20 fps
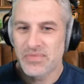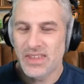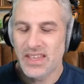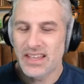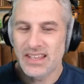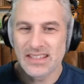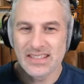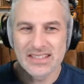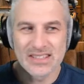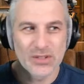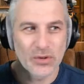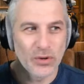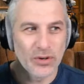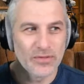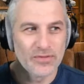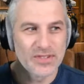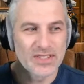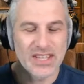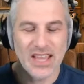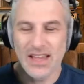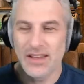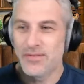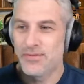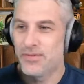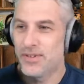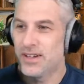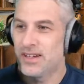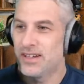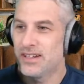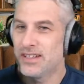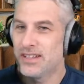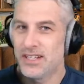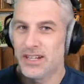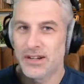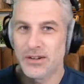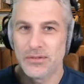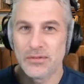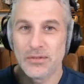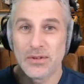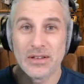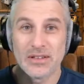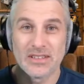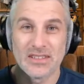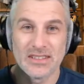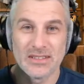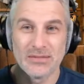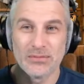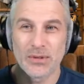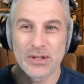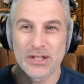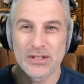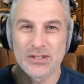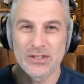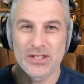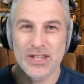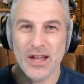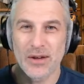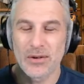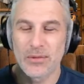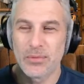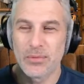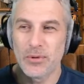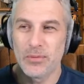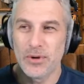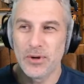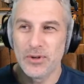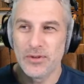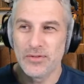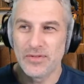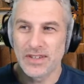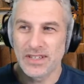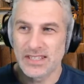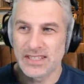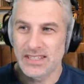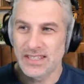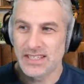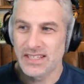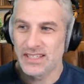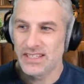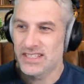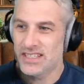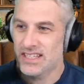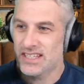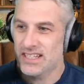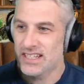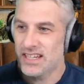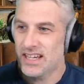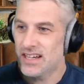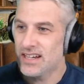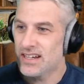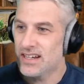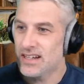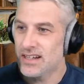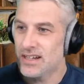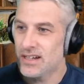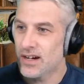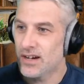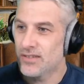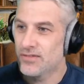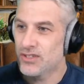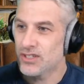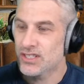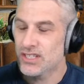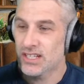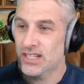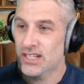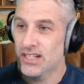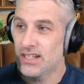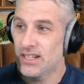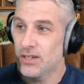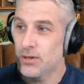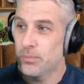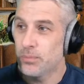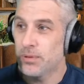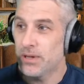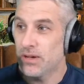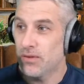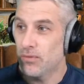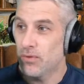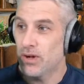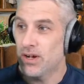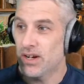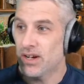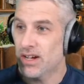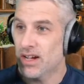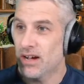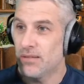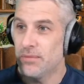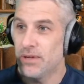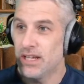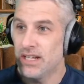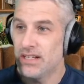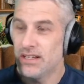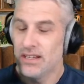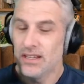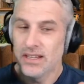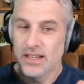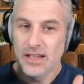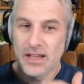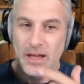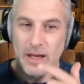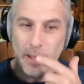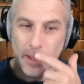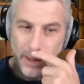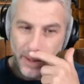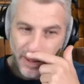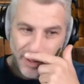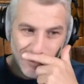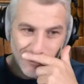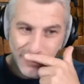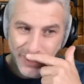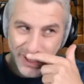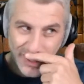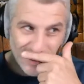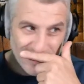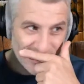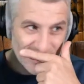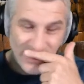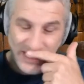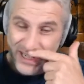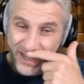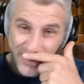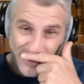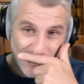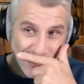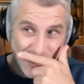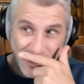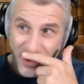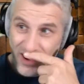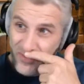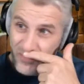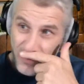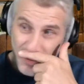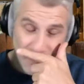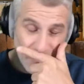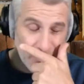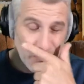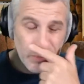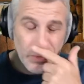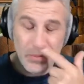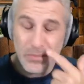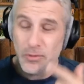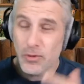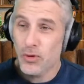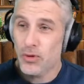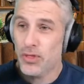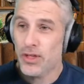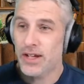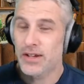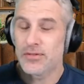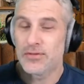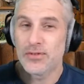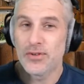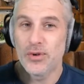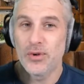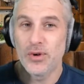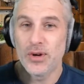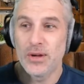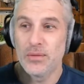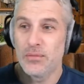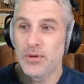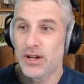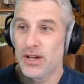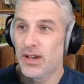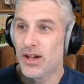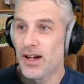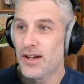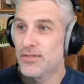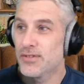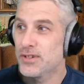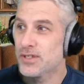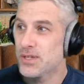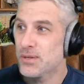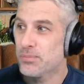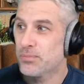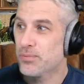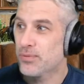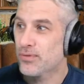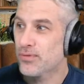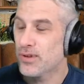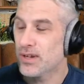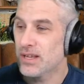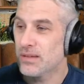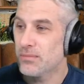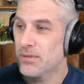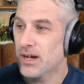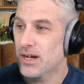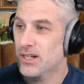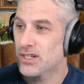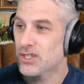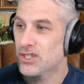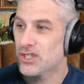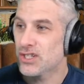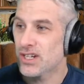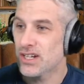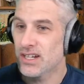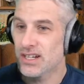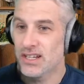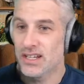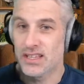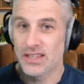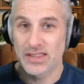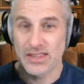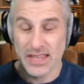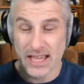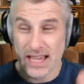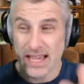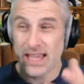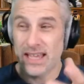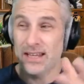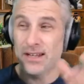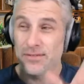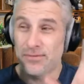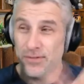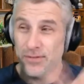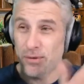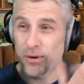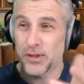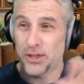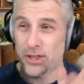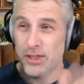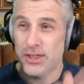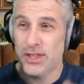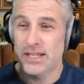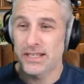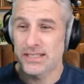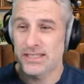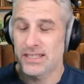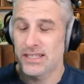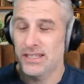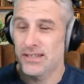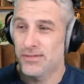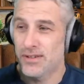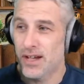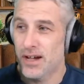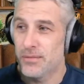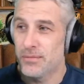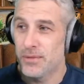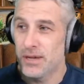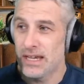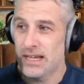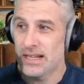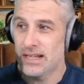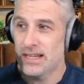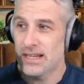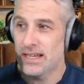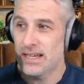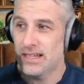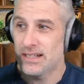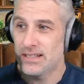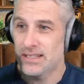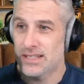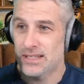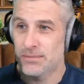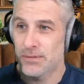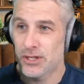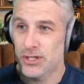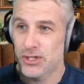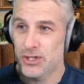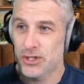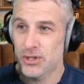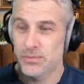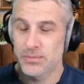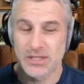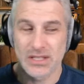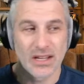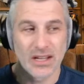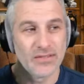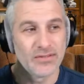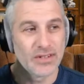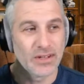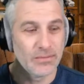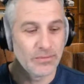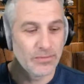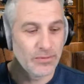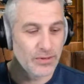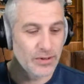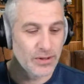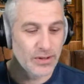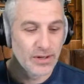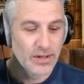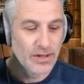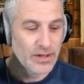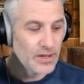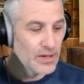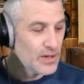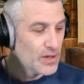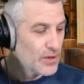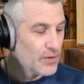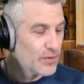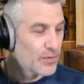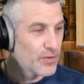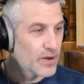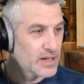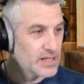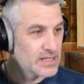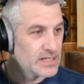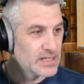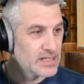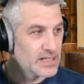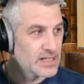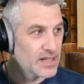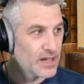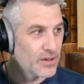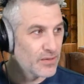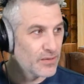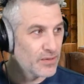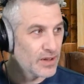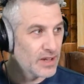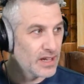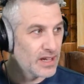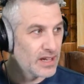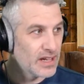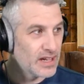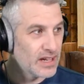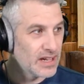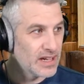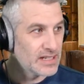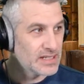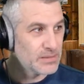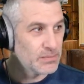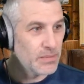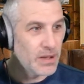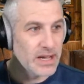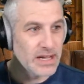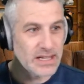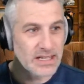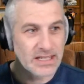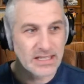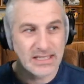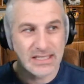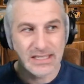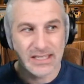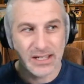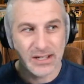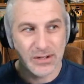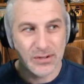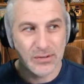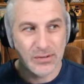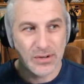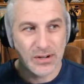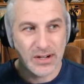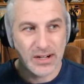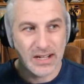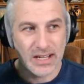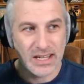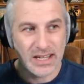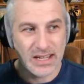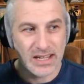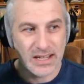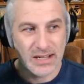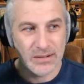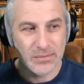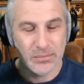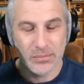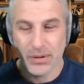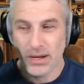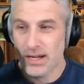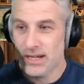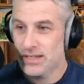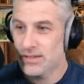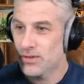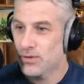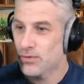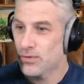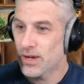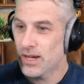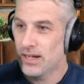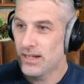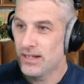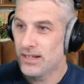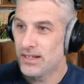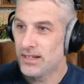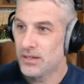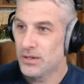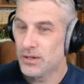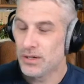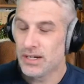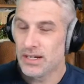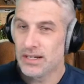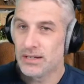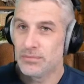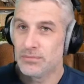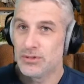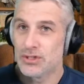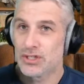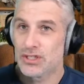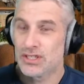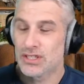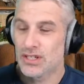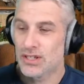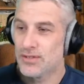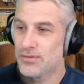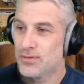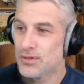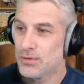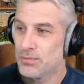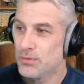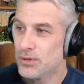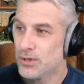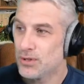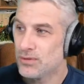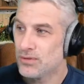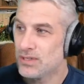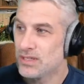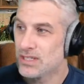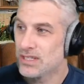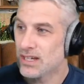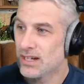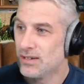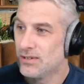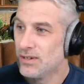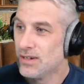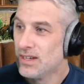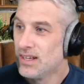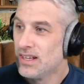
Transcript: uh, sort of set of uh, you know uh, one of those terrible movies that you see. Uh, I've just had a little bit of work come in uh, but do you know what? I've never been more thankful in my life because it pretty much uh, that and a few other things that have come in and some other jobs that I've done for friends and stuff uh, has made it so I can pay the rent and I am just over the moon. So